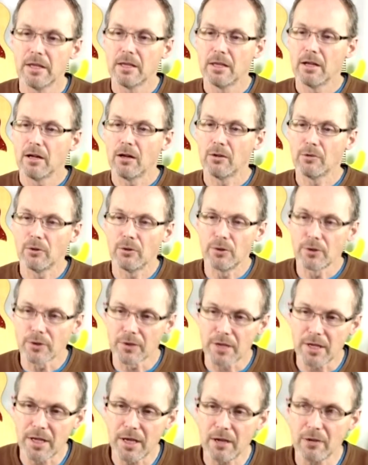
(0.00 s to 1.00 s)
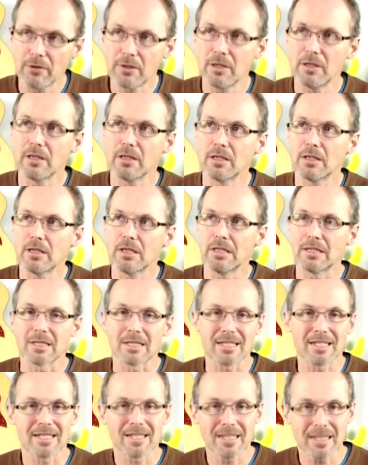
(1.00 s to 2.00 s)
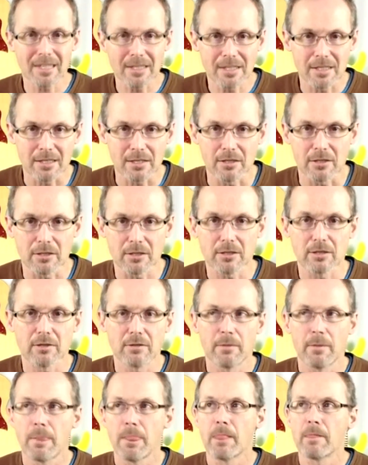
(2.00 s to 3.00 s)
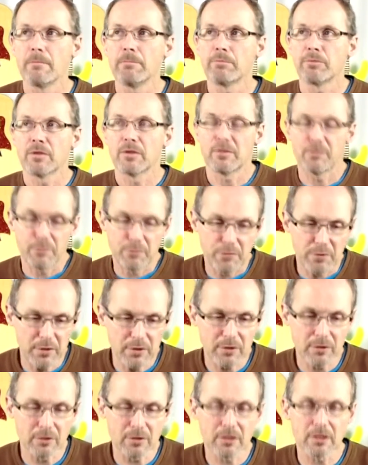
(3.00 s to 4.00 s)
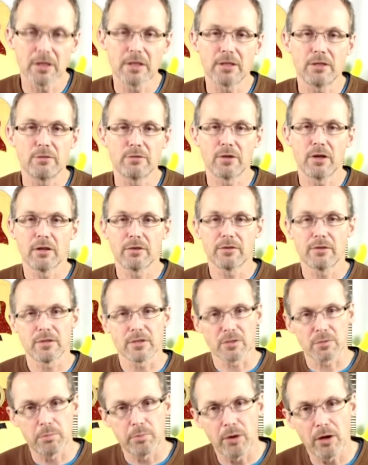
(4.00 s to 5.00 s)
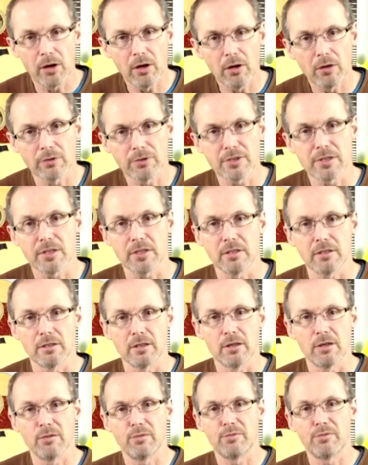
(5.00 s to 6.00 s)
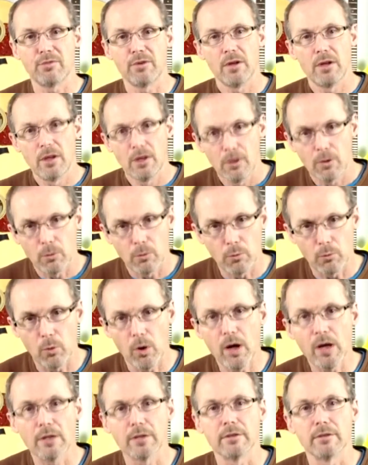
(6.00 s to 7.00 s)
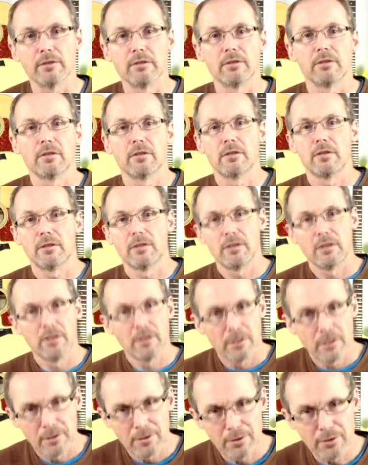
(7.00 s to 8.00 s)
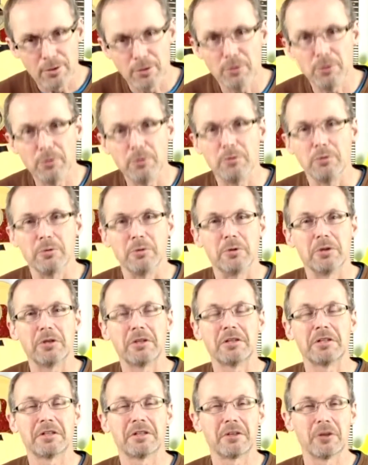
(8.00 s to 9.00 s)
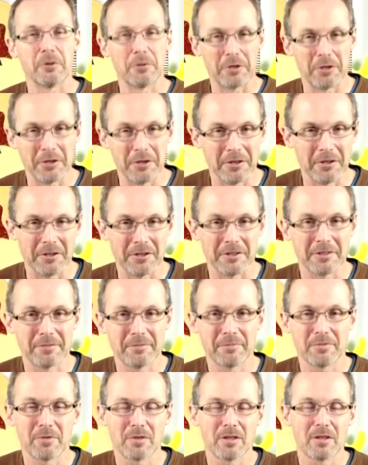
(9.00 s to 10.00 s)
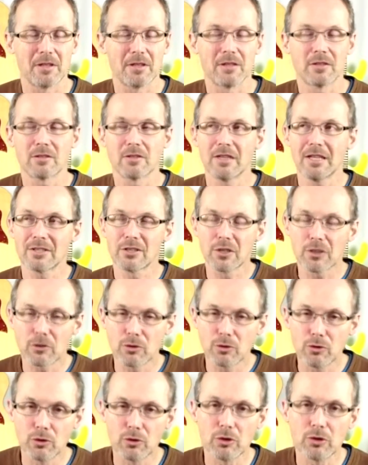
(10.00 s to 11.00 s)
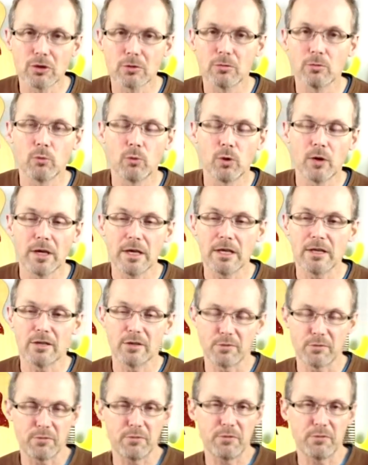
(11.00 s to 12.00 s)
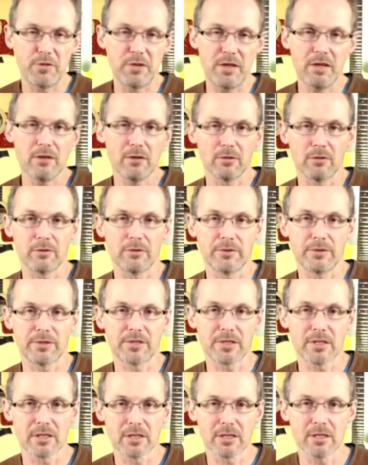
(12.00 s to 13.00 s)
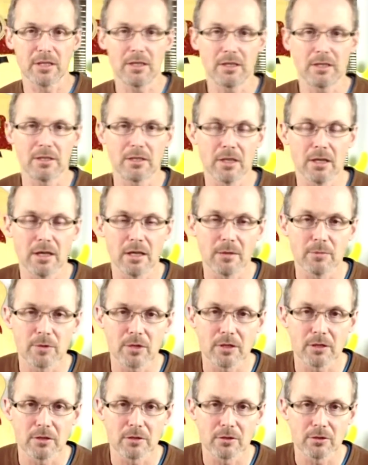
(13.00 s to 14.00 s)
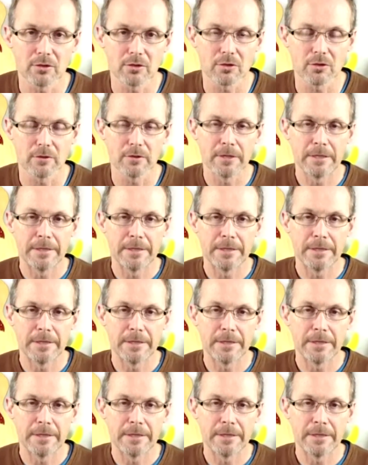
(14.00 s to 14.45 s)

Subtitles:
although you're counting in sixes, it feels like you've got this pulsing of 1, 2 going on. Okay, so that's a good way to feel the 6/8 time signature,